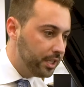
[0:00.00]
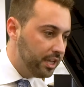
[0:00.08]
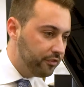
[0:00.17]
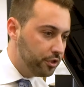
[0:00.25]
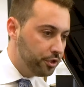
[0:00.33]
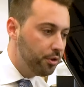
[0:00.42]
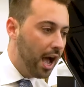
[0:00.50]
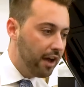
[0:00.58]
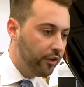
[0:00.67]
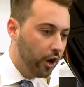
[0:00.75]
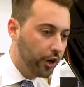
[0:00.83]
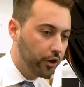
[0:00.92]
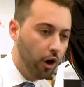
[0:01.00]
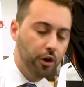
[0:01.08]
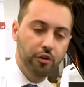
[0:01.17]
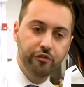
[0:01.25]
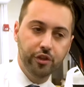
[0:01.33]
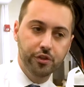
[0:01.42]
if you do have it on a car,
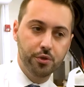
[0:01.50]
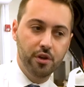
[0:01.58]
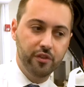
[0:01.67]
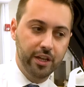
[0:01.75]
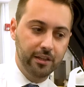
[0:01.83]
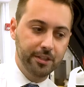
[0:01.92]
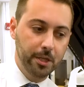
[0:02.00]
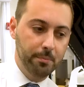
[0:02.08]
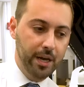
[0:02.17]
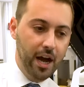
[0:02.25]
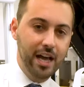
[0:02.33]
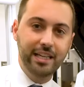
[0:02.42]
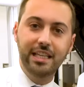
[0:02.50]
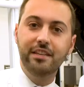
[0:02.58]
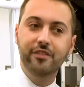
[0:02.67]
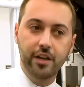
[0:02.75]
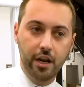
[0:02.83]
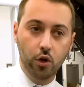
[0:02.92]
it'll feel sort of like a little bit
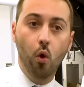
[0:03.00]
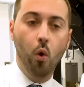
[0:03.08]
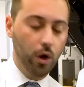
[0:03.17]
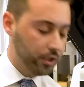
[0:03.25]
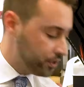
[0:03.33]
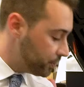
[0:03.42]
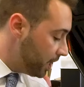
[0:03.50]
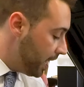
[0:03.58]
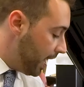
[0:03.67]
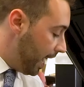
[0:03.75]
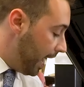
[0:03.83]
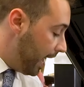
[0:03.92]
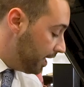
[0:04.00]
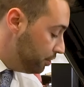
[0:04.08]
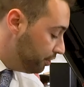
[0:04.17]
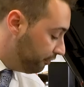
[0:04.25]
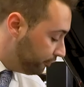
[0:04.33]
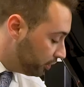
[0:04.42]
uneven and coarse.
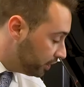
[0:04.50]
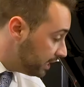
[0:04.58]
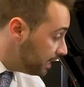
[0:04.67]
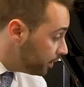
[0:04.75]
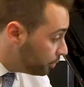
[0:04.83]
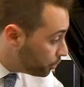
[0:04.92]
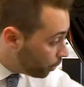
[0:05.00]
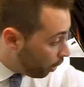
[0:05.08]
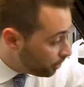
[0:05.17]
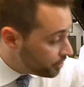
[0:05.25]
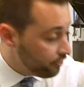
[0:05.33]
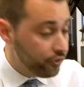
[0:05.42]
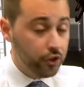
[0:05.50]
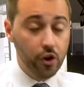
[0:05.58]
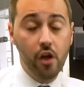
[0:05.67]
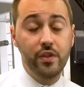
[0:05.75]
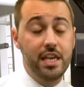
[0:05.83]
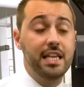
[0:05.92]
You can feel it here. You can also feel it
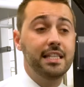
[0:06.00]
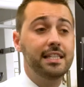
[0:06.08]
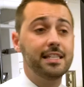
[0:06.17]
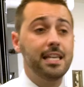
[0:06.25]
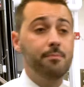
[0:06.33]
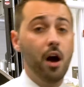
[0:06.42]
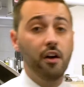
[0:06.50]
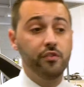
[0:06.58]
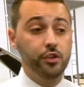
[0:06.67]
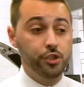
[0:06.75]
on the inseam of the